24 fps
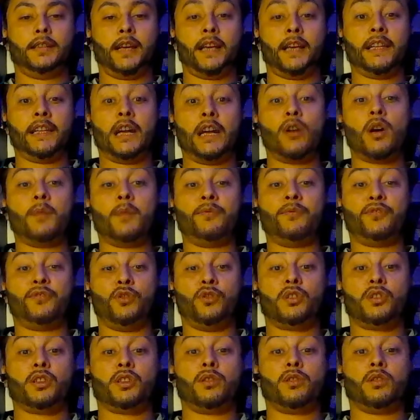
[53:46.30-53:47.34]
and now I'm
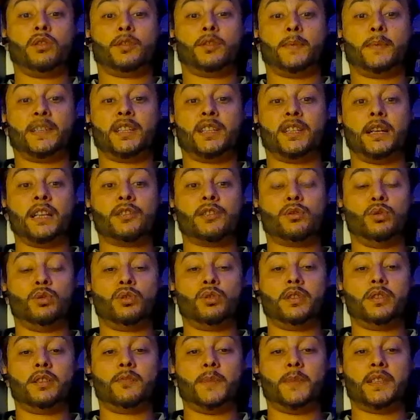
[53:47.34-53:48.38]
focusing on specialized
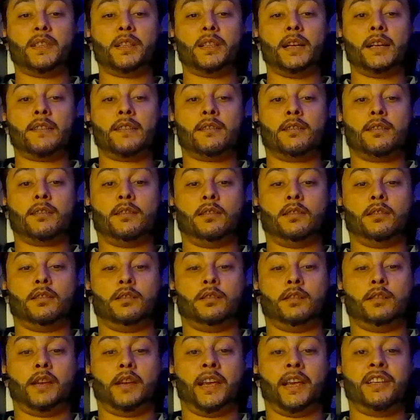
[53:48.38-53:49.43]
courses, specialized
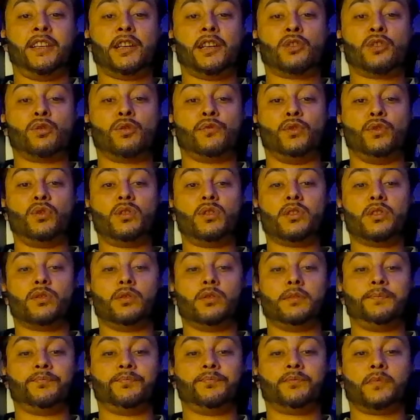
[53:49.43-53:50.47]
areas to focus
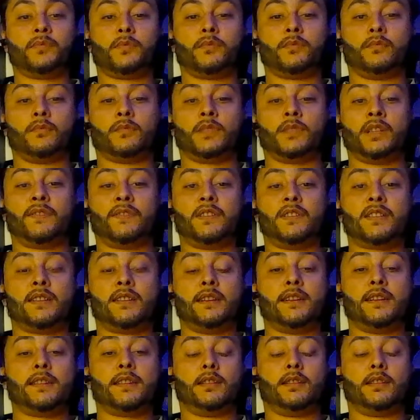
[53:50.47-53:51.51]
on. The first
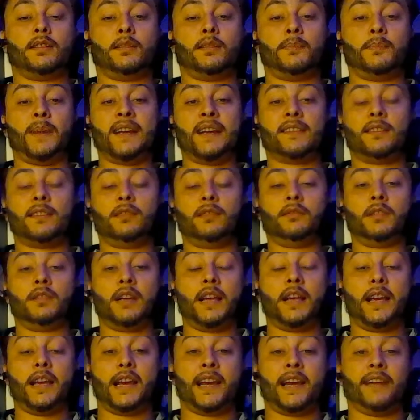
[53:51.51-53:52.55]
thing is Python,
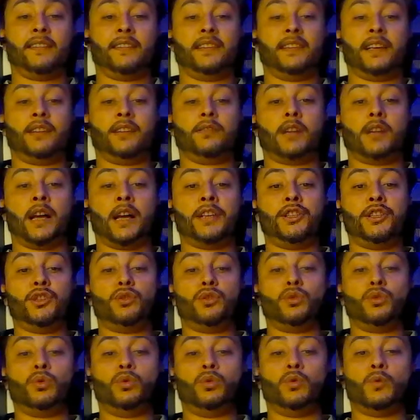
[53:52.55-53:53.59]
and then I
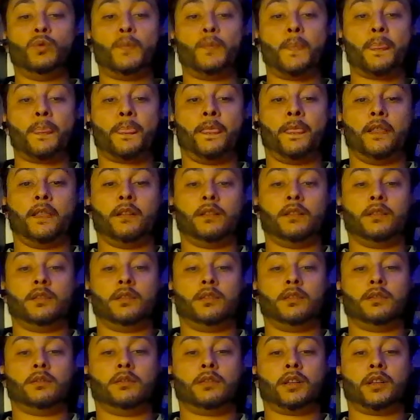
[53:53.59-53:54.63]
need to
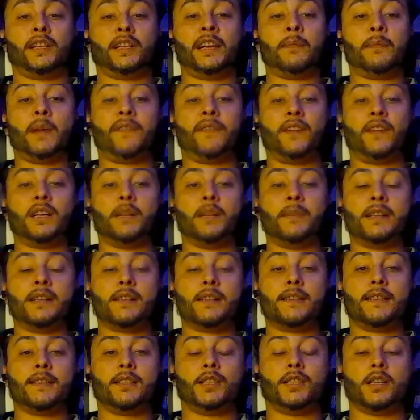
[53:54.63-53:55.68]
clear my
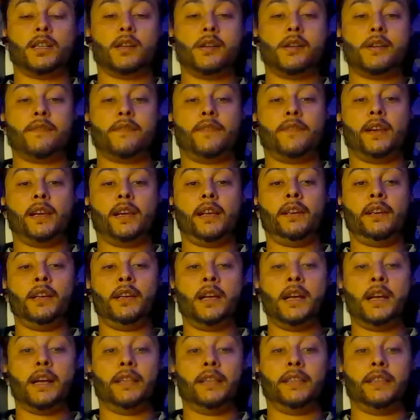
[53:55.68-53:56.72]
fundamentals in generative AI.
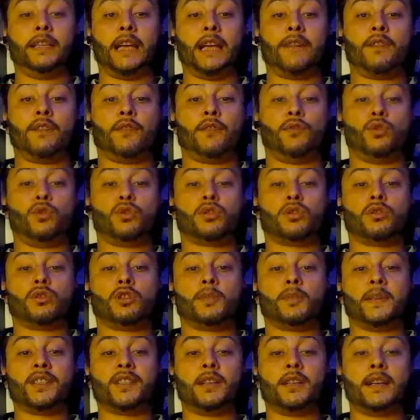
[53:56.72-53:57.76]
Then I will focus
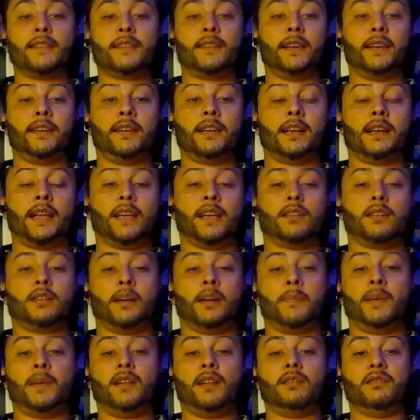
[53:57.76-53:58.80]
on specialized area like
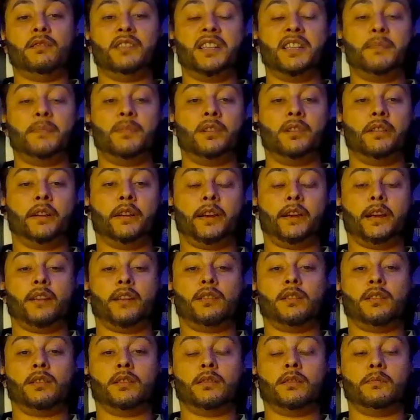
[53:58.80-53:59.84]
ML, deep learning,
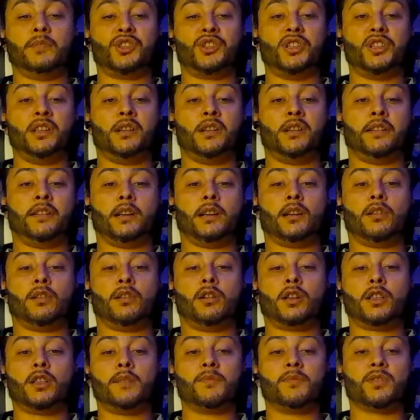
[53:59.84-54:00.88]
and machine learning
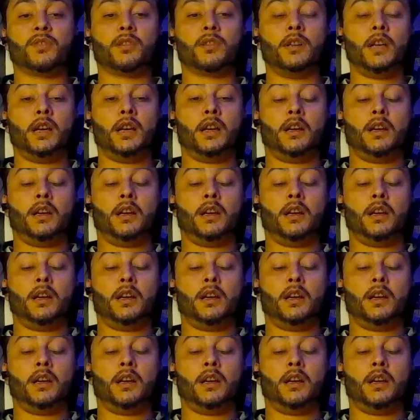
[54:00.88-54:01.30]
algorithms,